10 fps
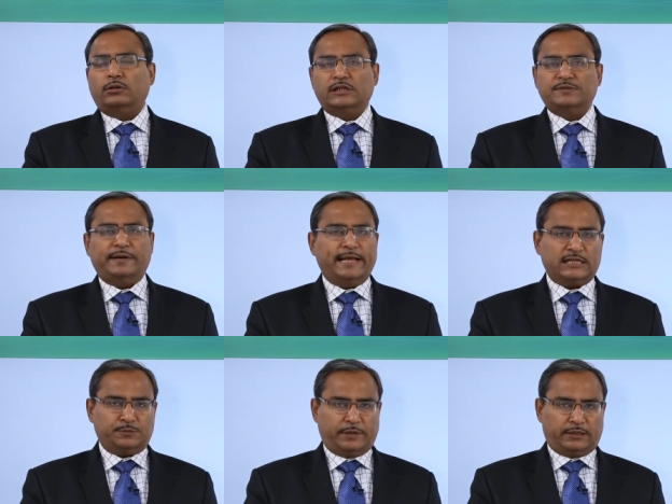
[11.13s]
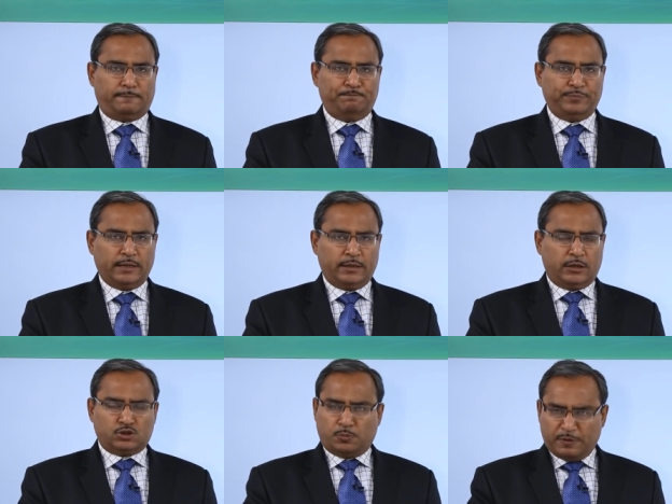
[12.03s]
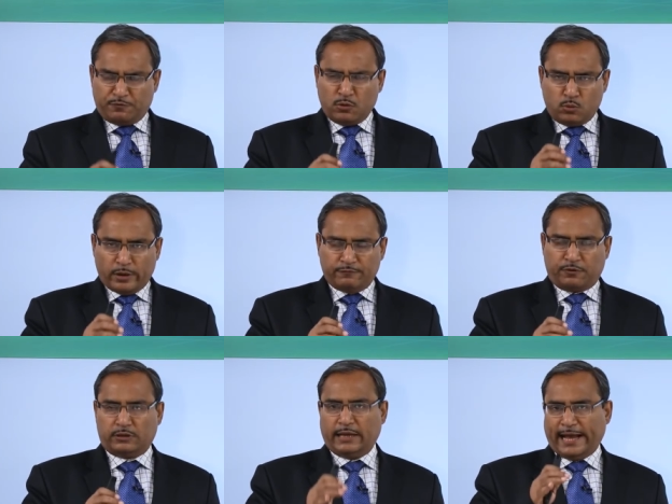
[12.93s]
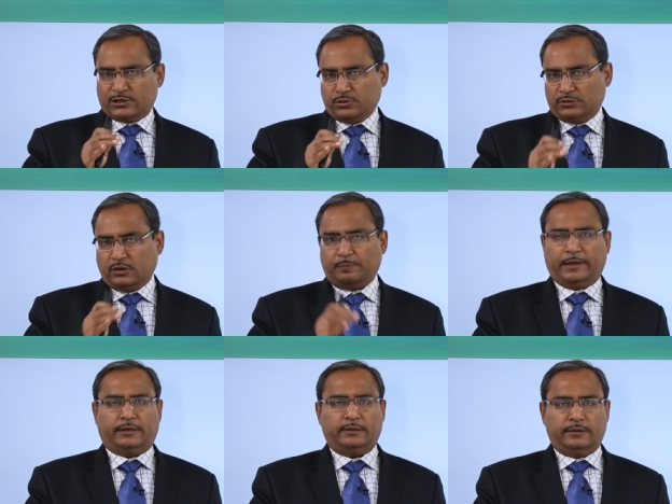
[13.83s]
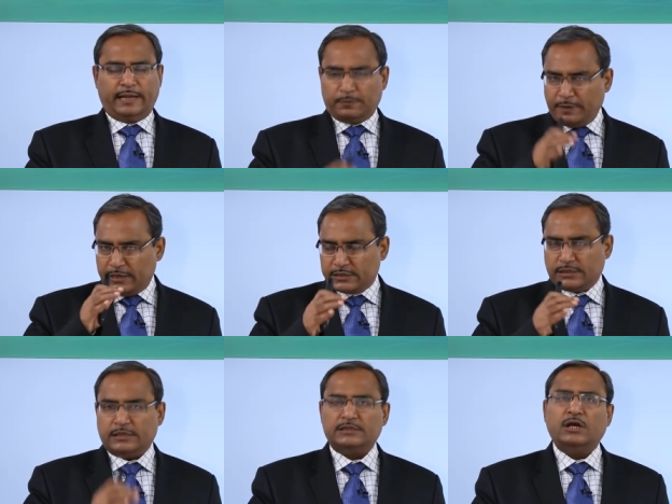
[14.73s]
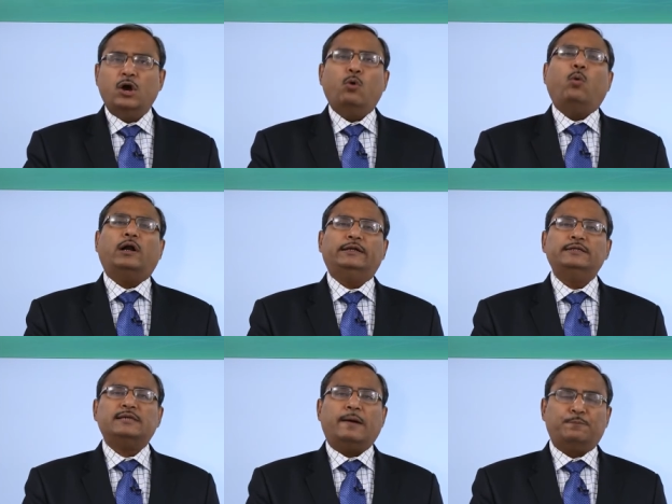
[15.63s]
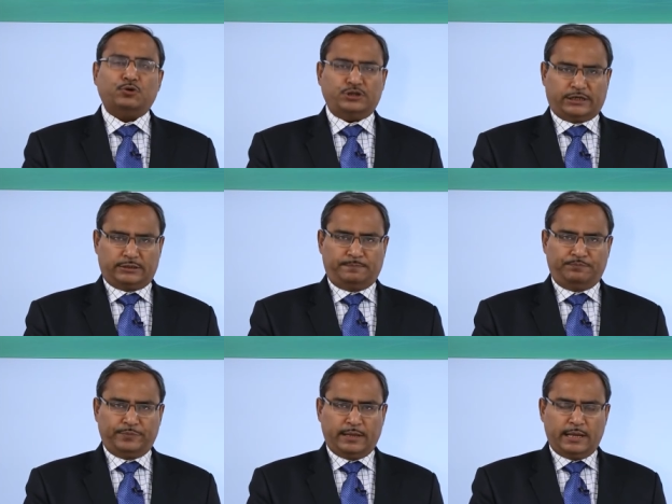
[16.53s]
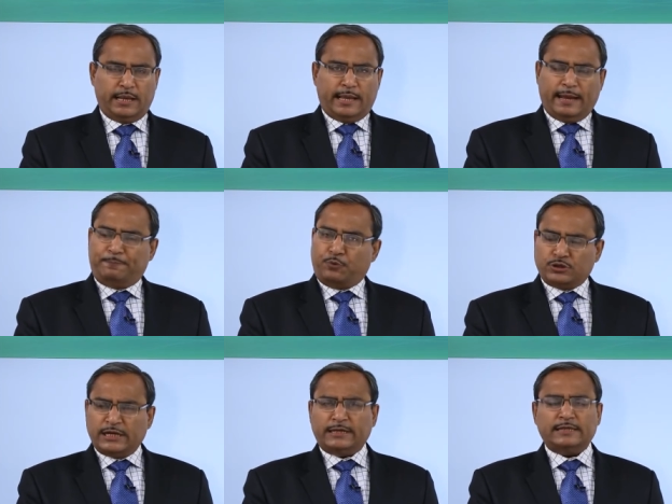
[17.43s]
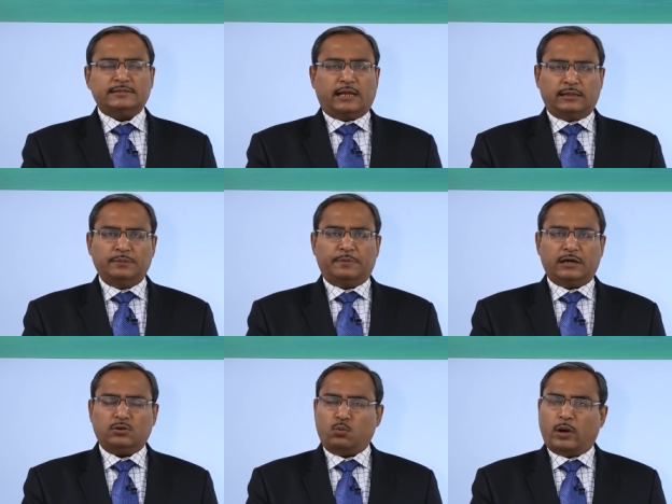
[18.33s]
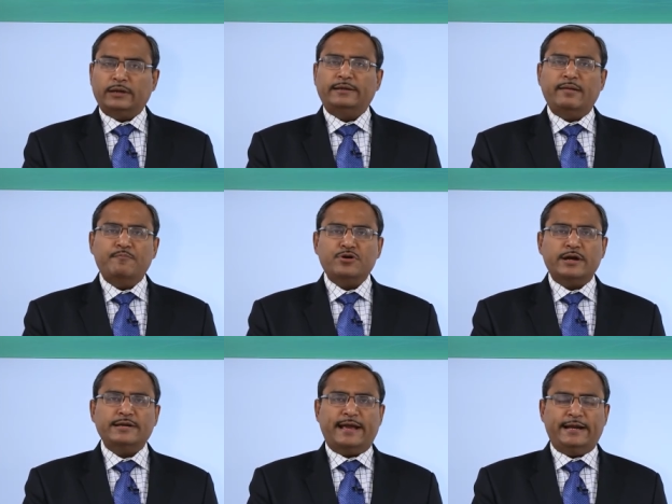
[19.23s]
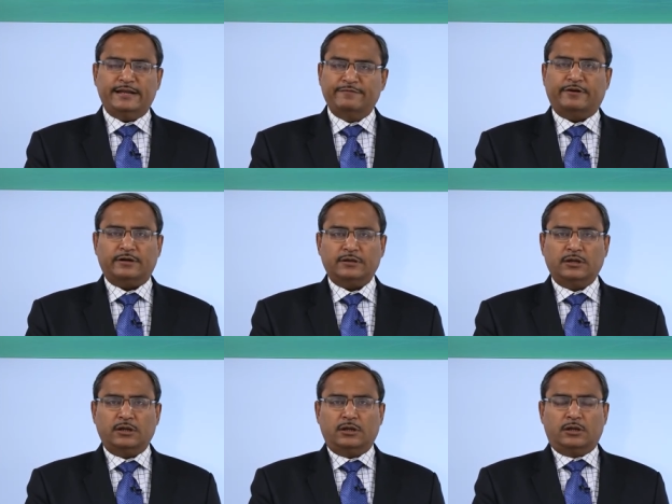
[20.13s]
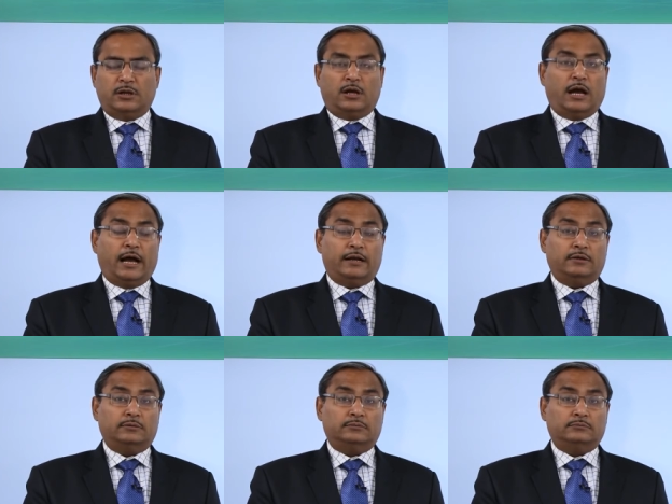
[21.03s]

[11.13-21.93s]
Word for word: on this very aspect. So before going for the actual topic, let me discuss what is a project. A project is nothing but one temporary endeavor and